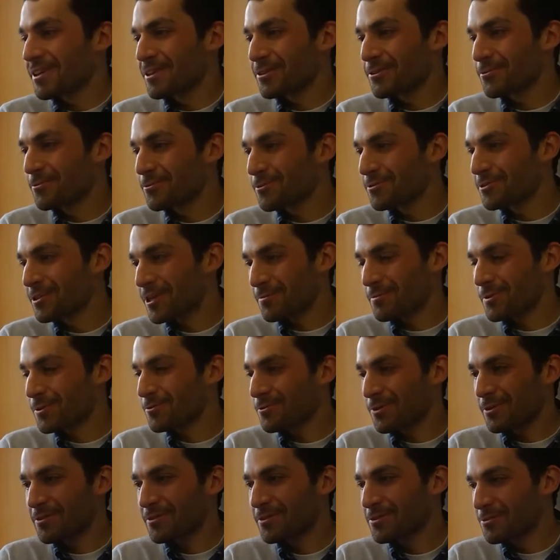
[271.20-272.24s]
get to learn
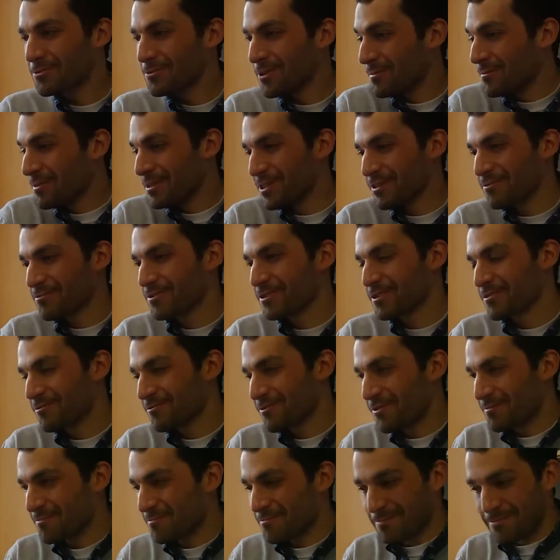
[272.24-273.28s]
about what they do. Even
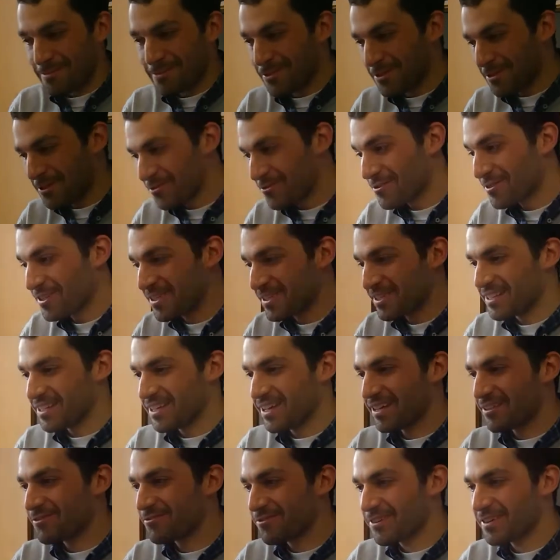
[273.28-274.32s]
if I'm not
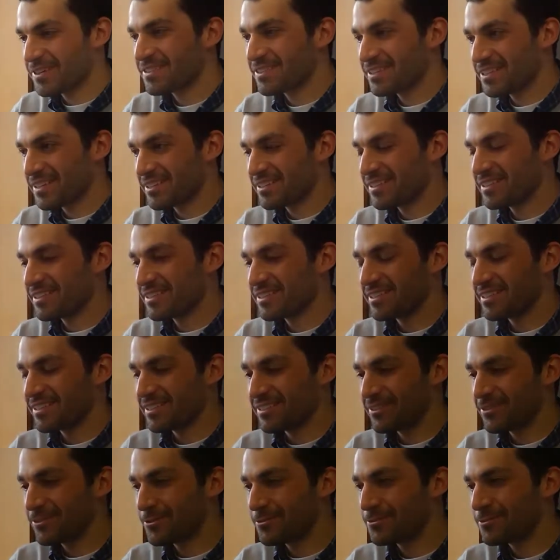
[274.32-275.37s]
really advising
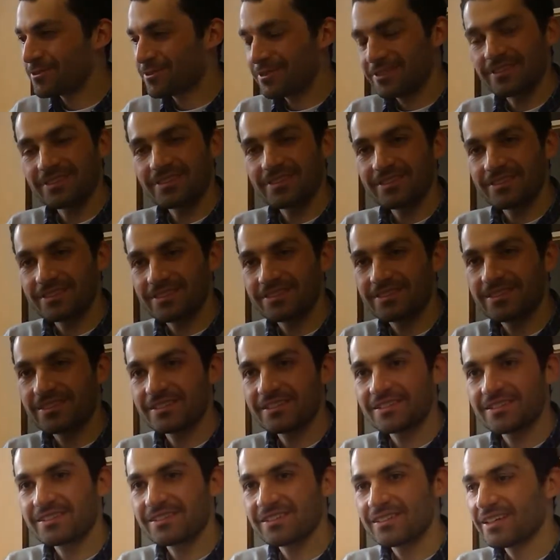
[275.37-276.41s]
any student in this
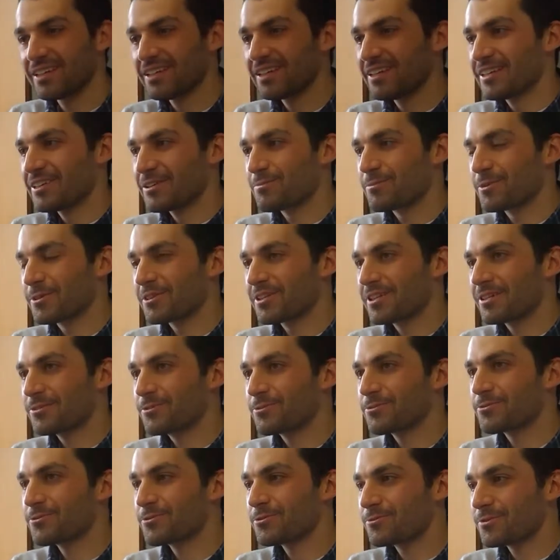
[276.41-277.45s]
year, but
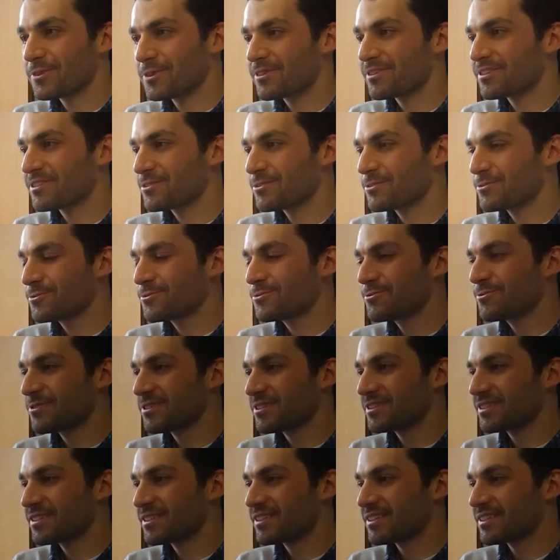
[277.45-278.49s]
get to know what they
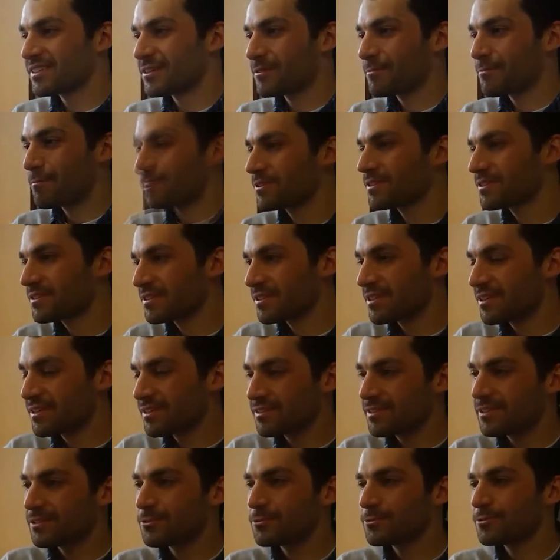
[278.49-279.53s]
do. This
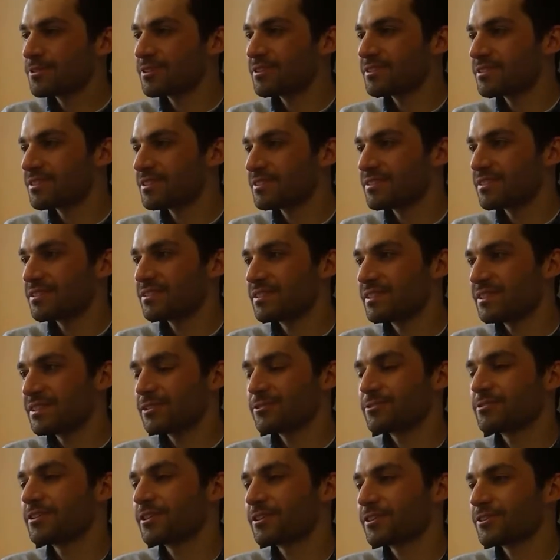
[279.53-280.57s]
institute is at the
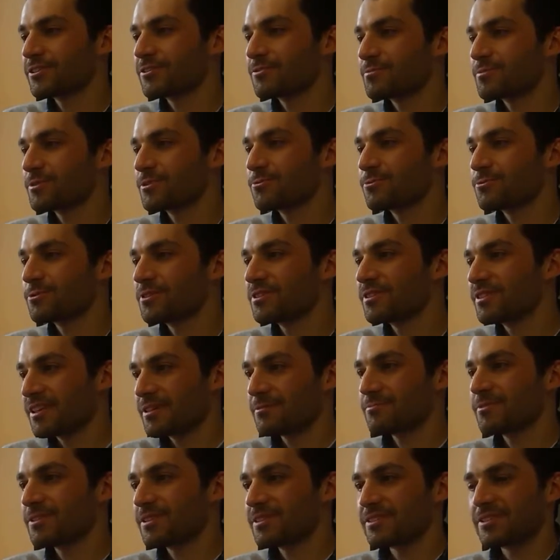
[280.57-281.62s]
intersection between
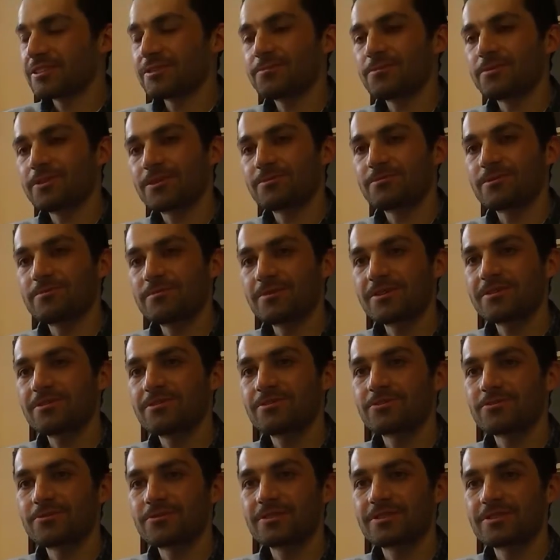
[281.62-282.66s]
DAMT and DPMMS, so
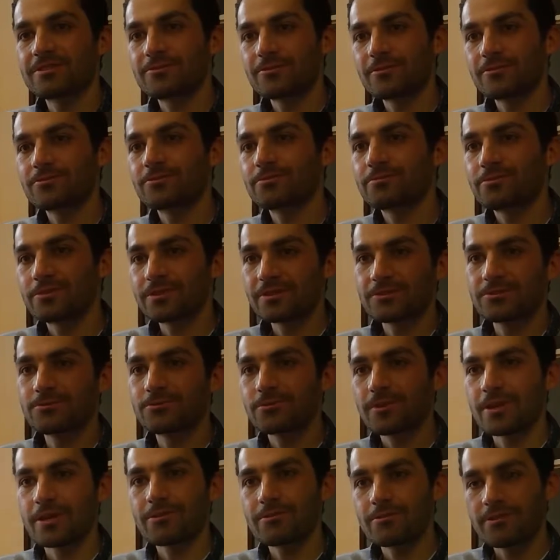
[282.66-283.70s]
this also brings
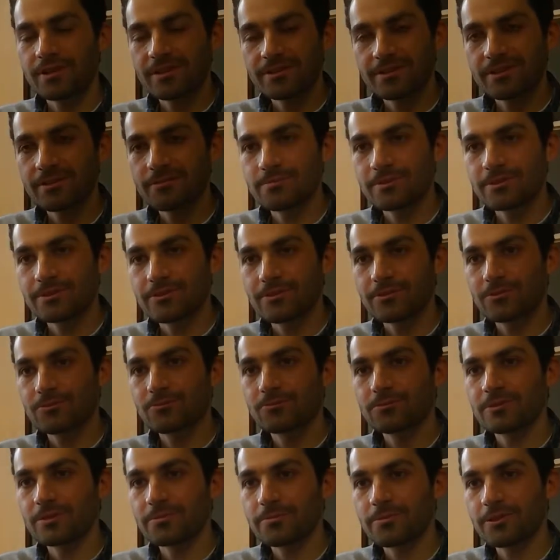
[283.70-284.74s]
together a little bit the two
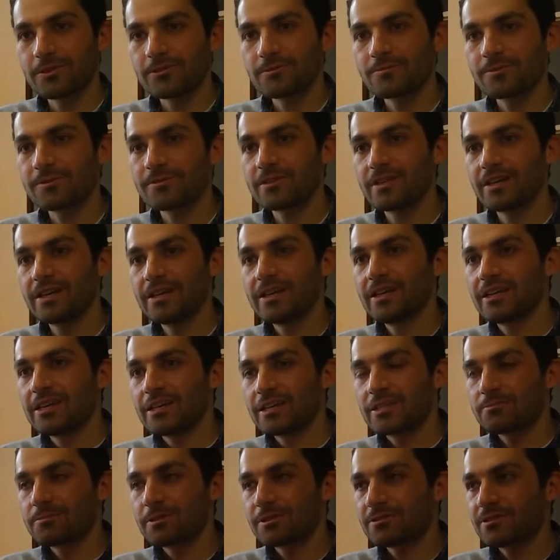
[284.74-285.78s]
departments.
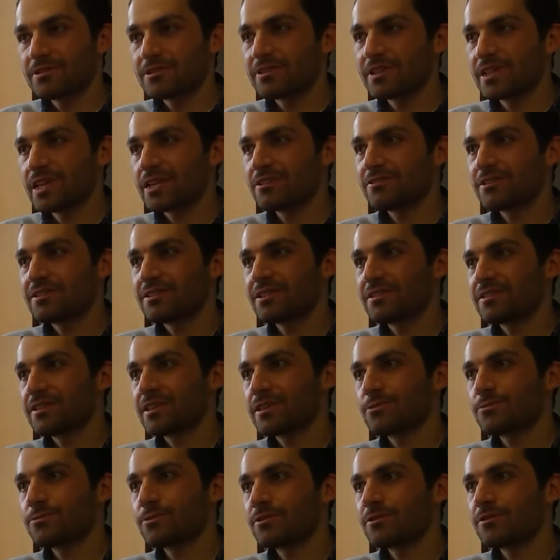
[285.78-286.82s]
Especially the area that I
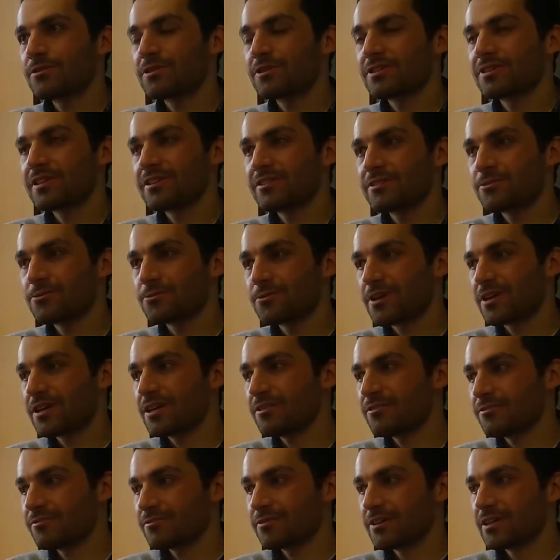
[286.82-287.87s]
work tends to
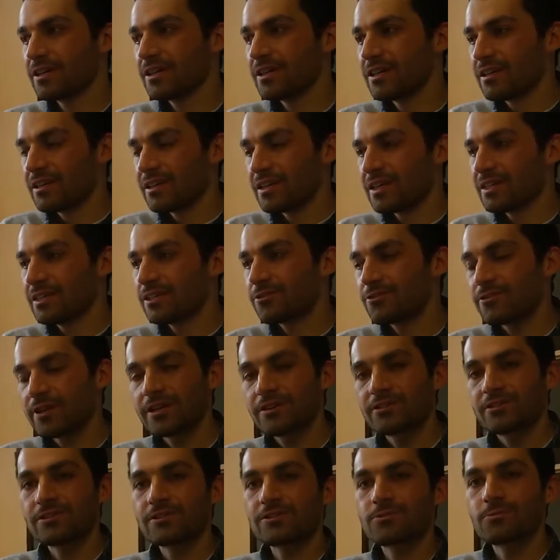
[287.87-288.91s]
have
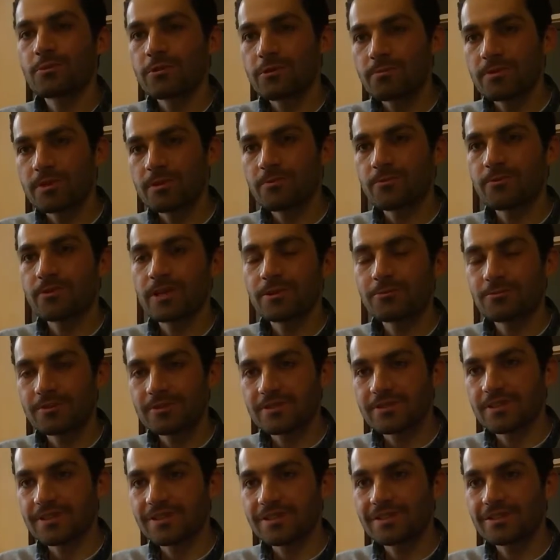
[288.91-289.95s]
interactions with people
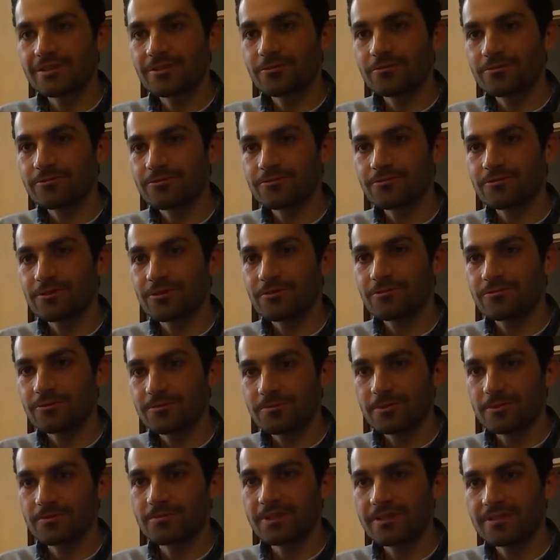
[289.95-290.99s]
outside of
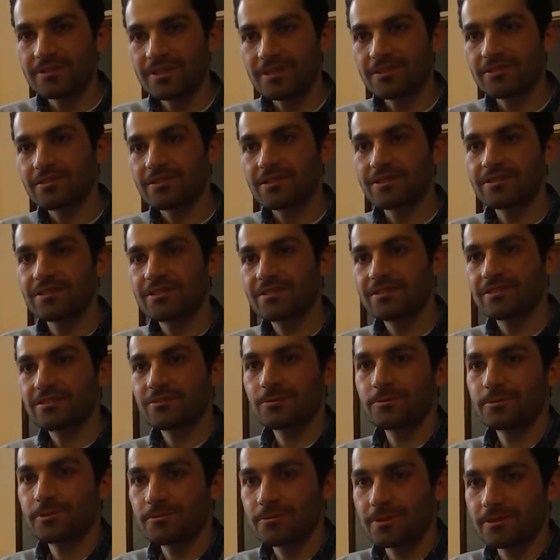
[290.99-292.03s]
optimization. As I said,
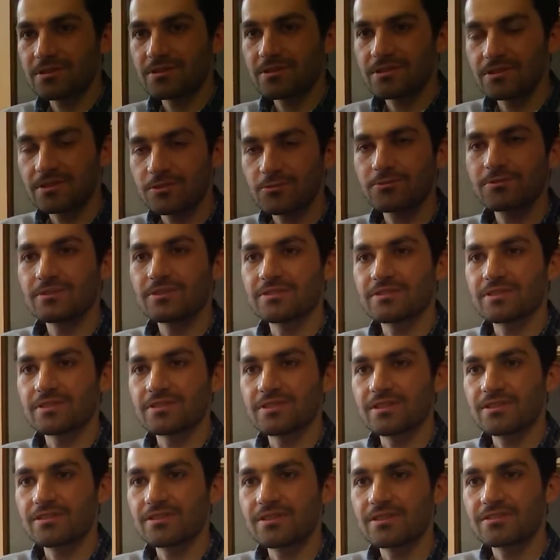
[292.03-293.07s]
optimization is used in
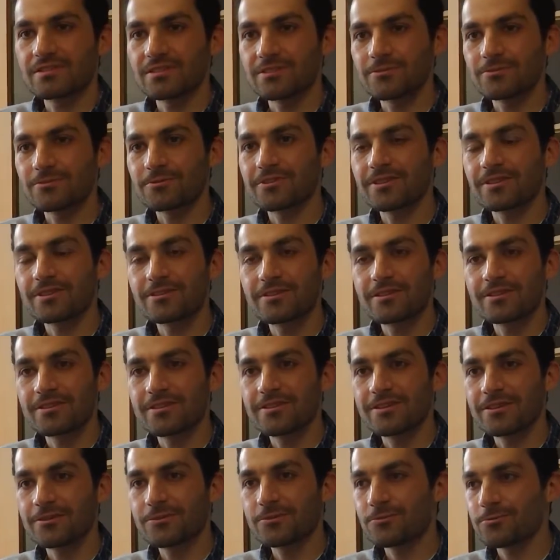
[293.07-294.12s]
statistics, and so
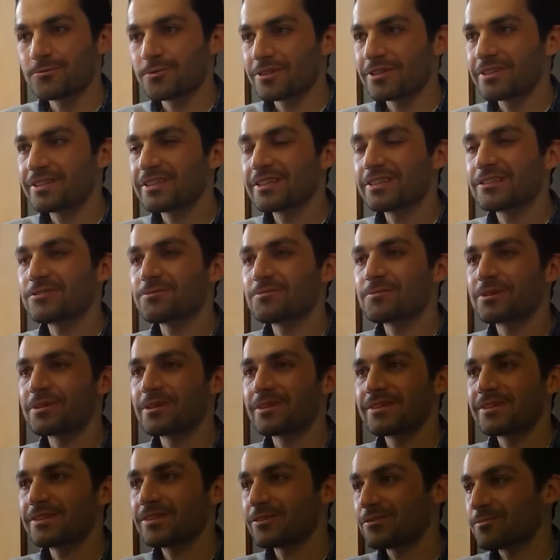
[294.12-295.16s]
that what leads me
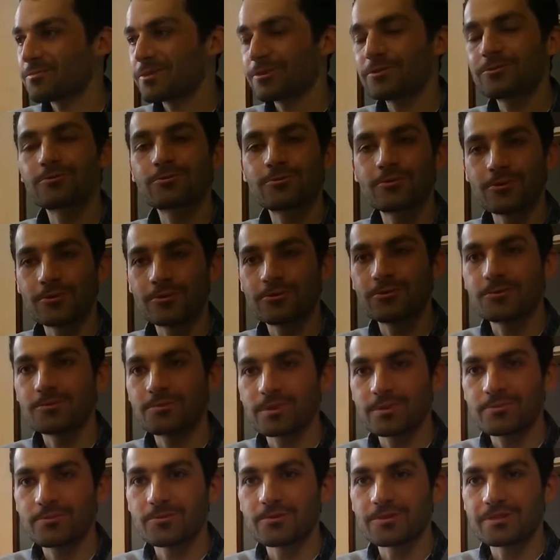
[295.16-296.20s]
a little bit to talk to
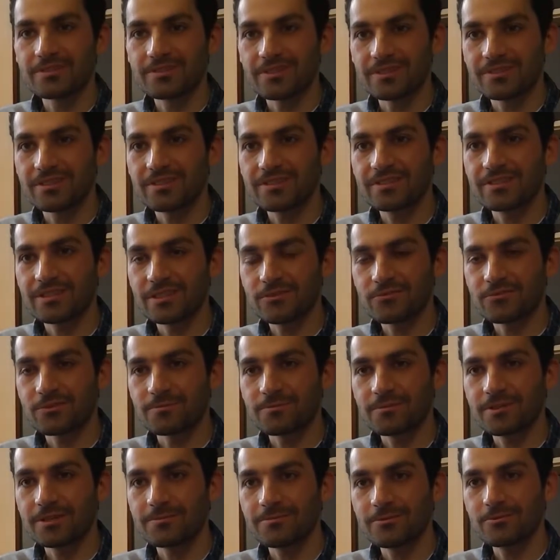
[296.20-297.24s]
people in statistics
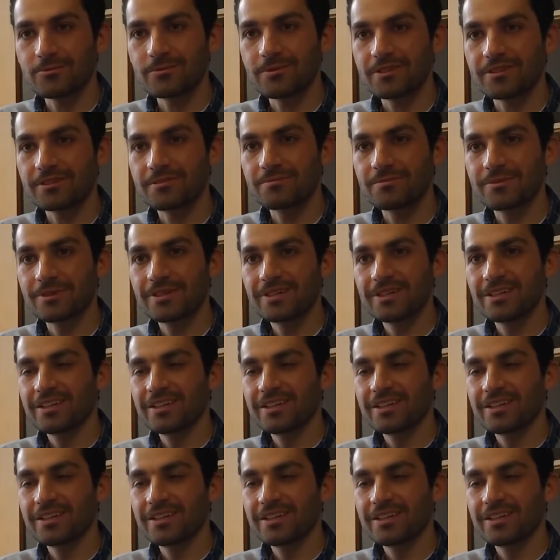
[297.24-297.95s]
from time to time.